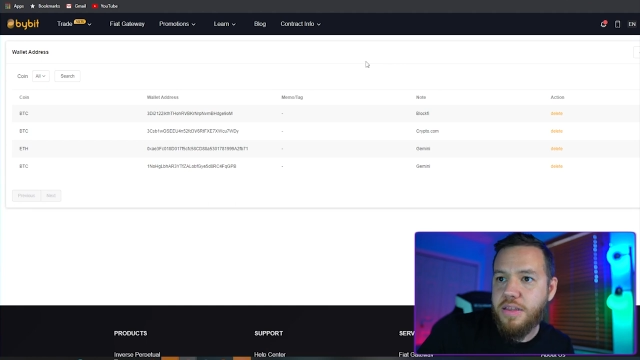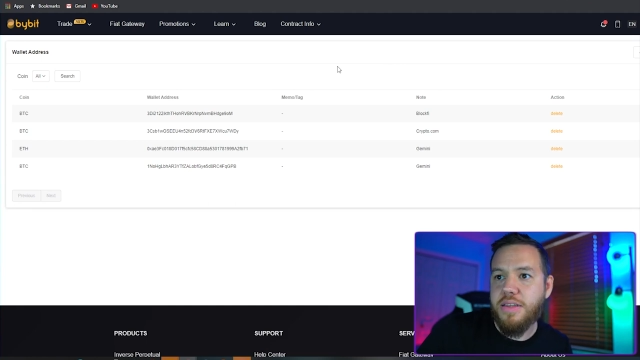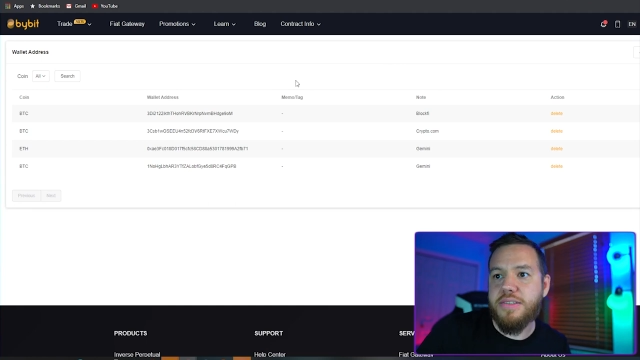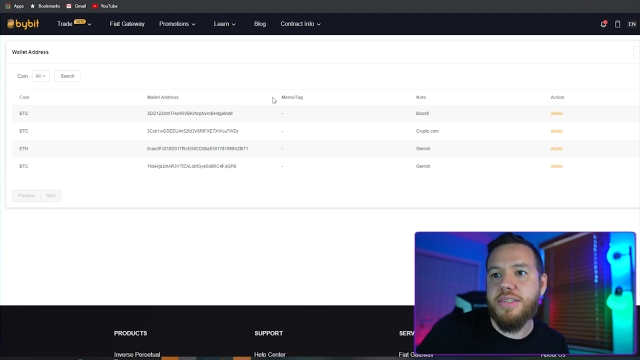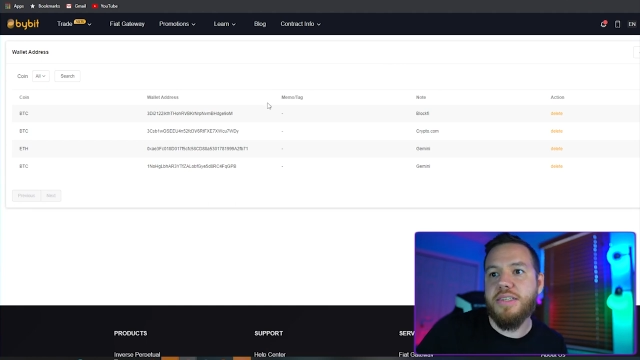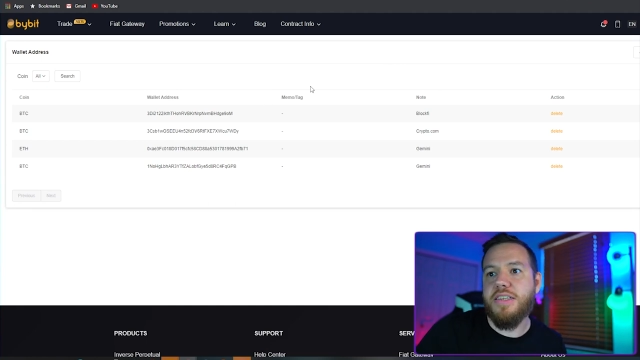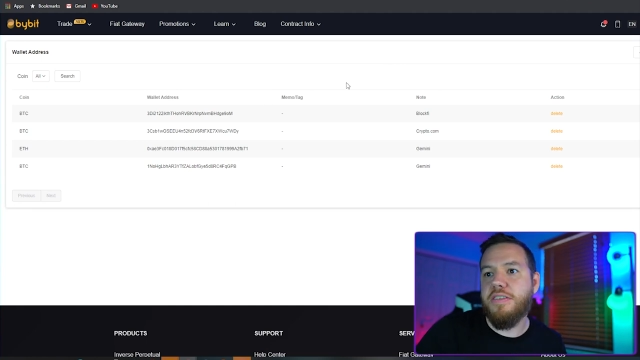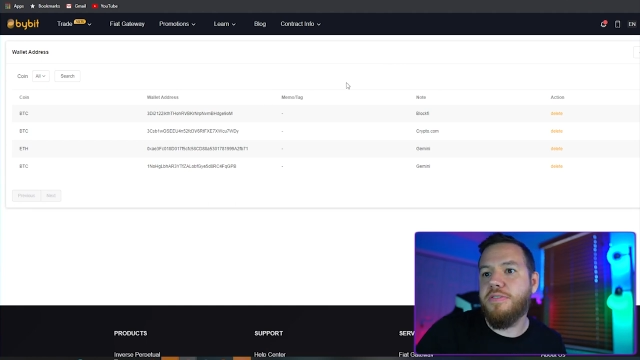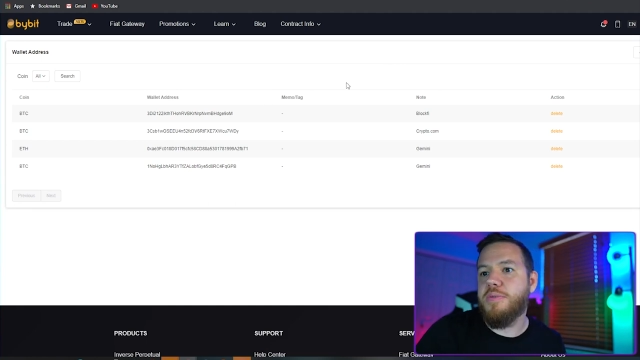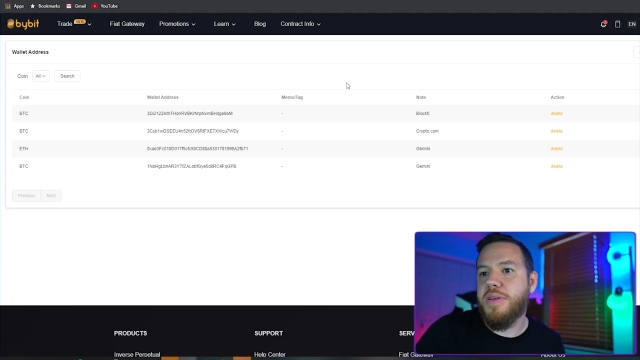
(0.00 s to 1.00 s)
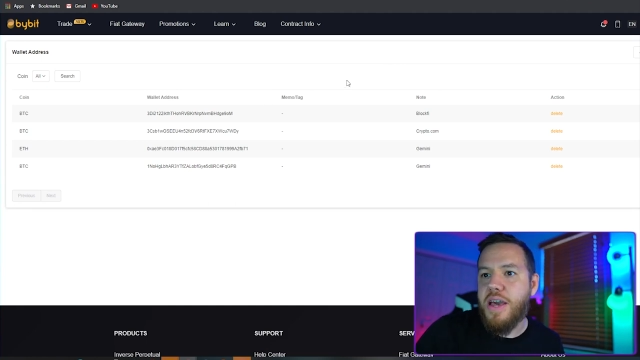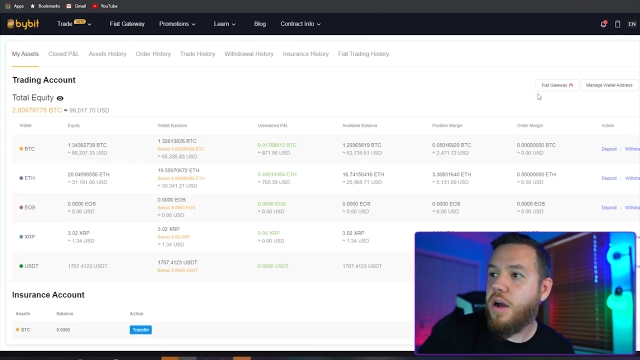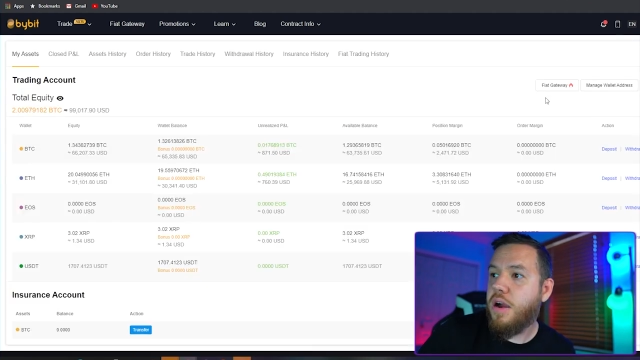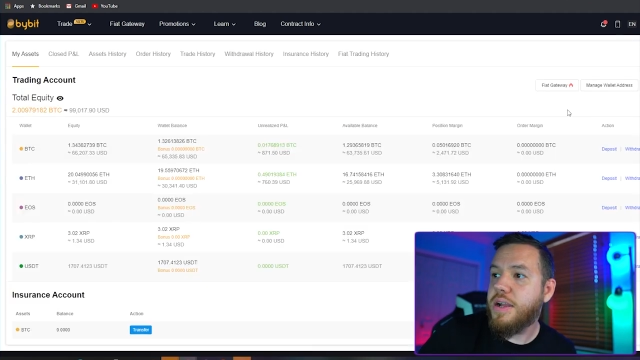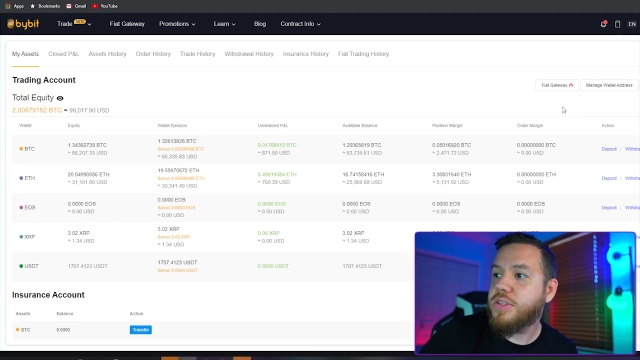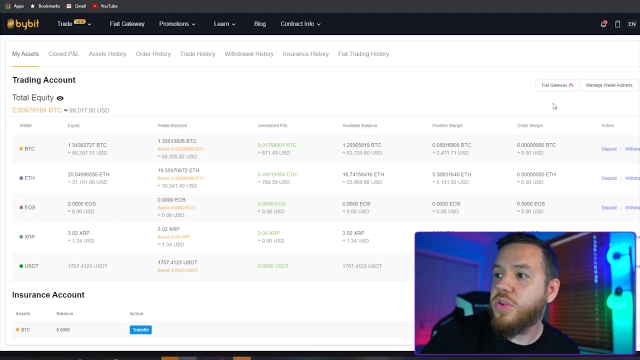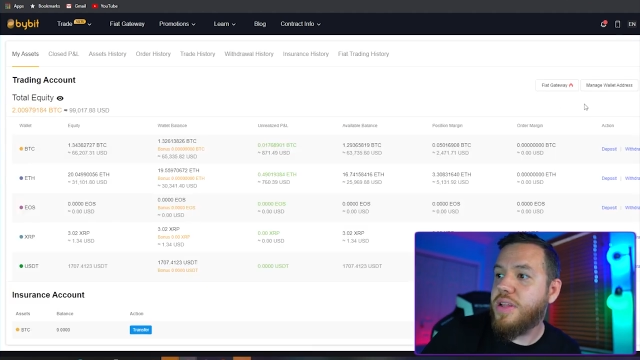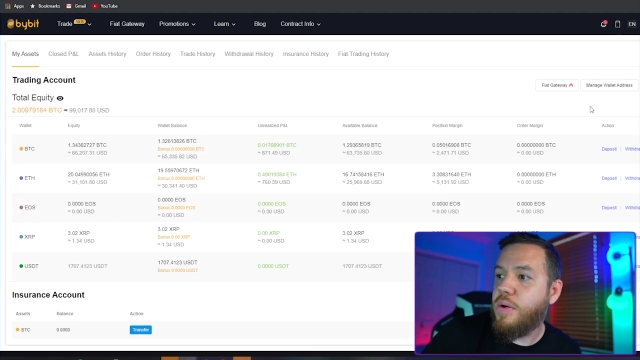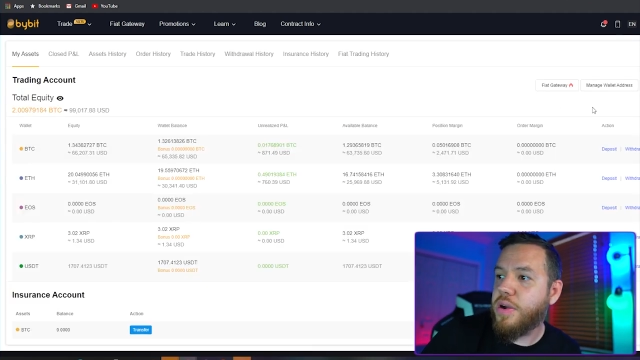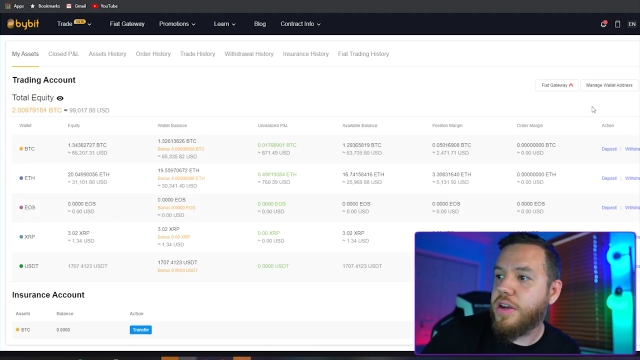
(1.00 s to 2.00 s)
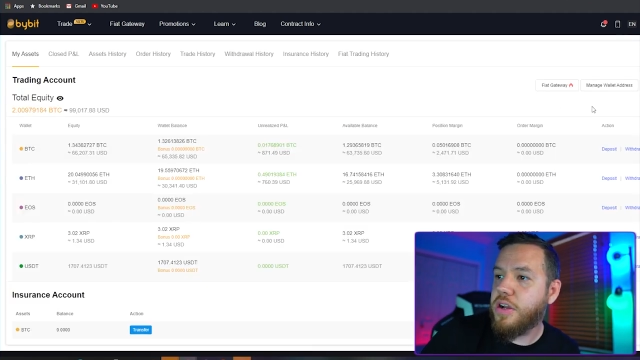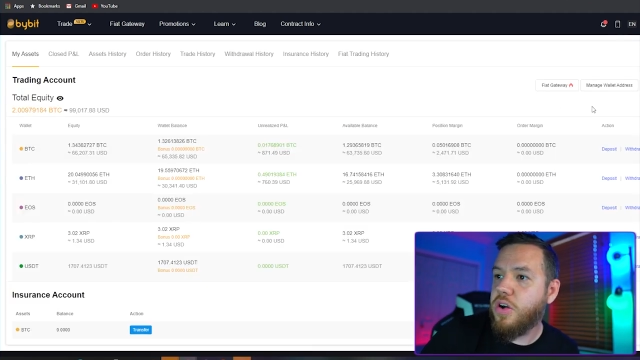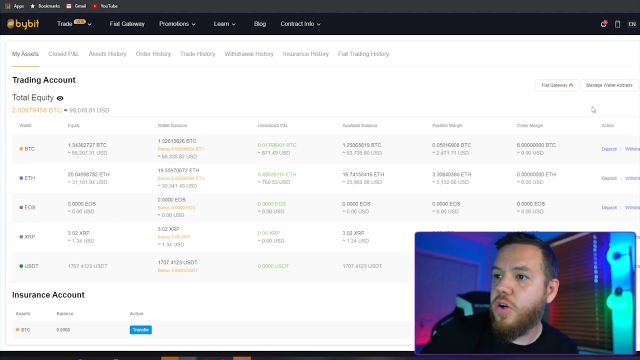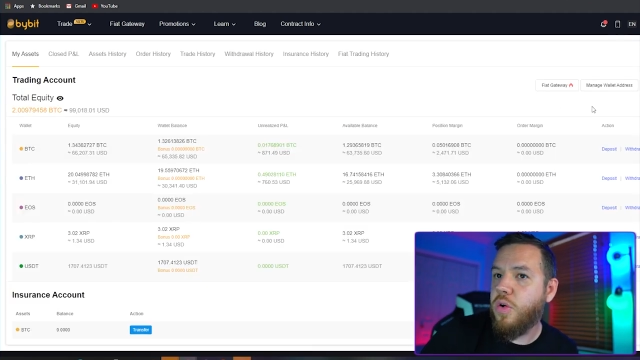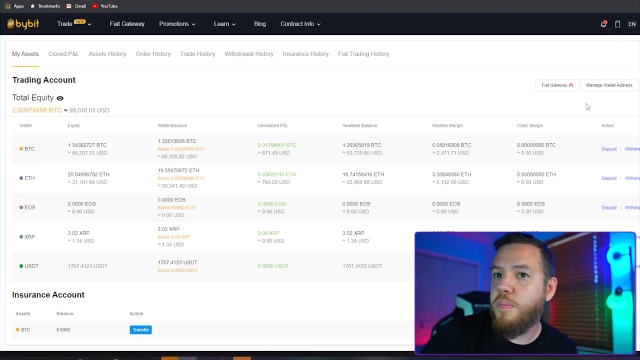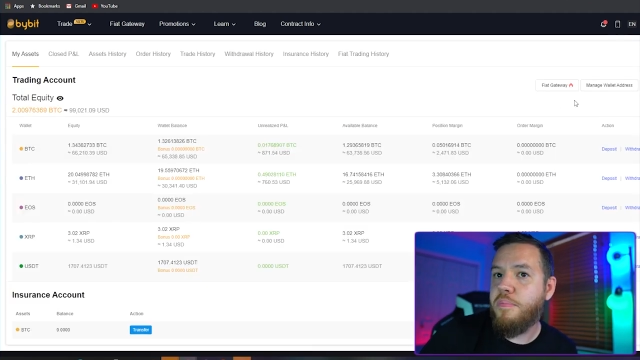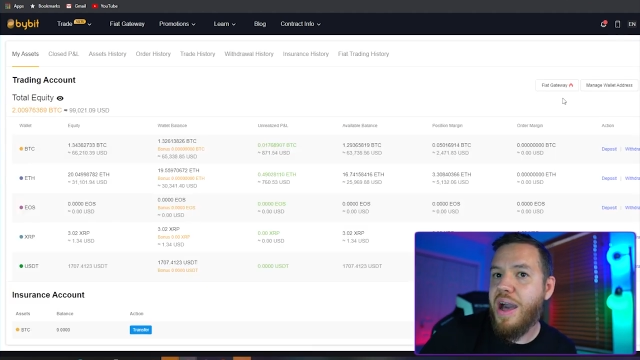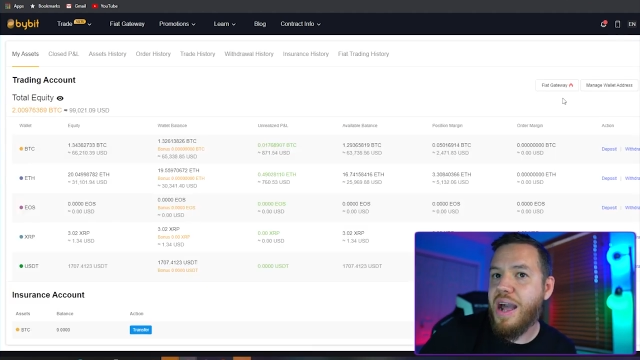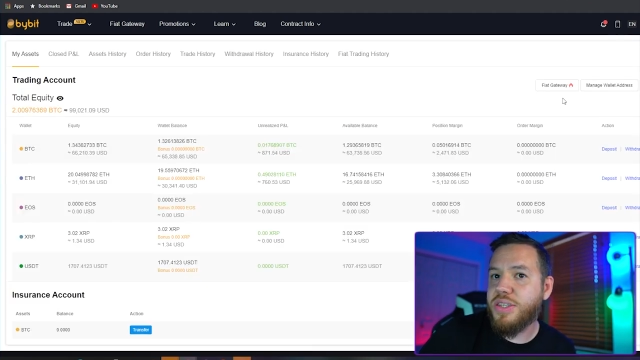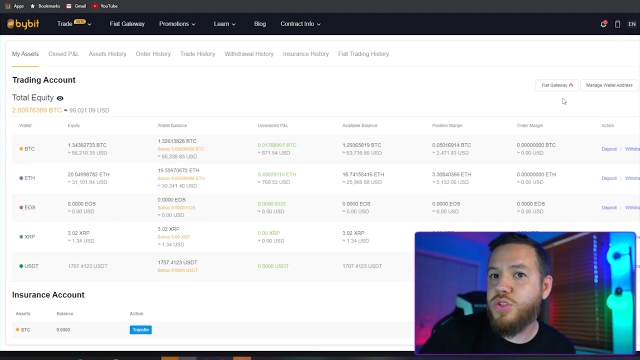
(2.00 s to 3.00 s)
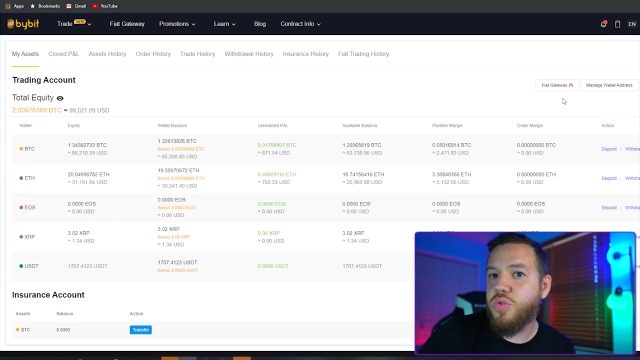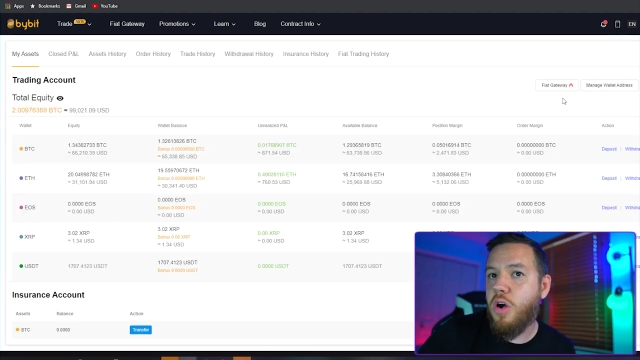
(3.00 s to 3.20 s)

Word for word: It's successfully been added. All right, so now we're gonna go back to